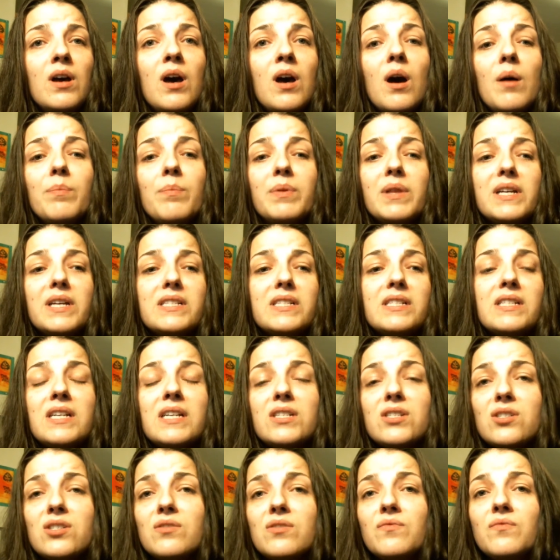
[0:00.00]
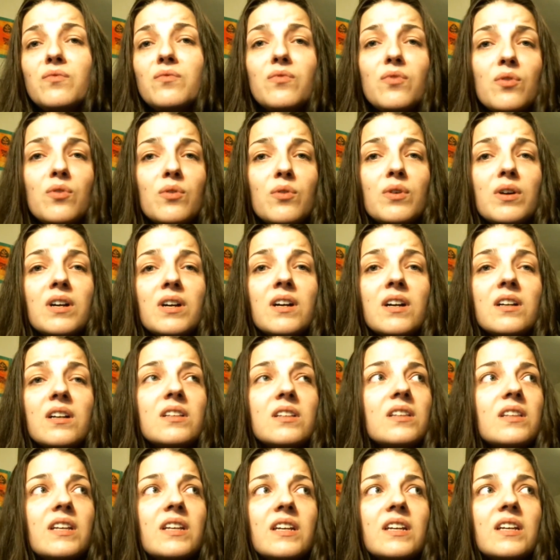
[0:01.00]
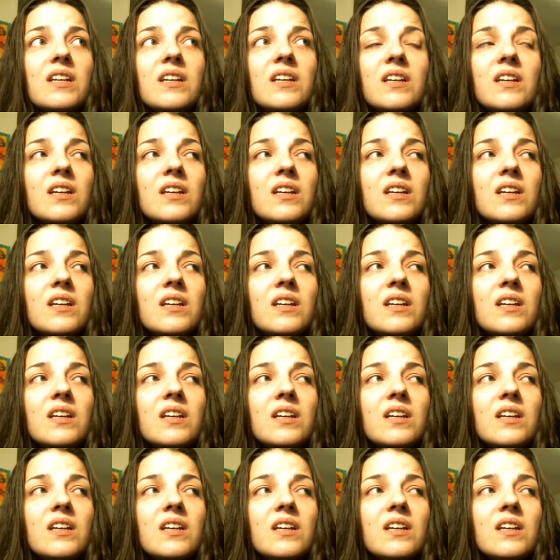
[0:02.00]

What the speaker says: a PlayStation 4. Like,